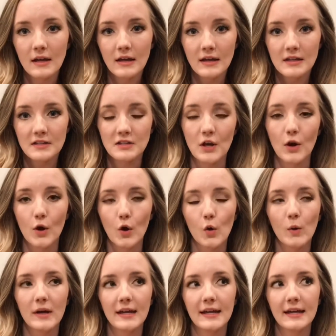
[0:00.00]

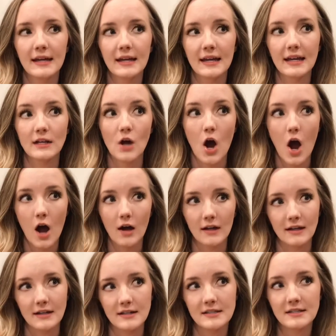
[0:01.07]
So in
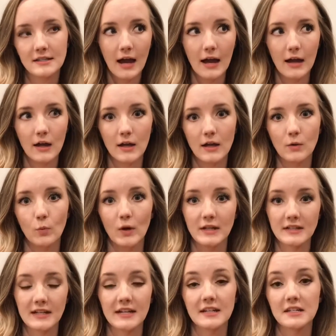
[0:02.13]
August, I
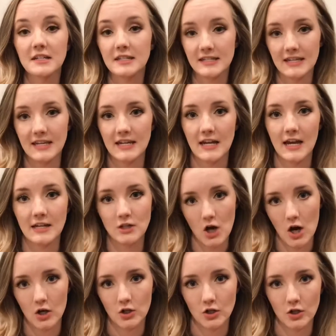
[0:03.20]
went in to see a
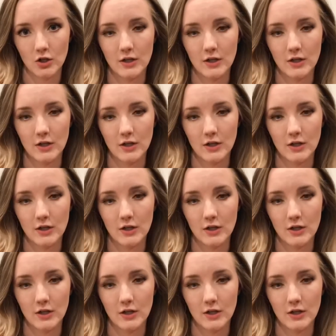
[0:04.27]
doctor.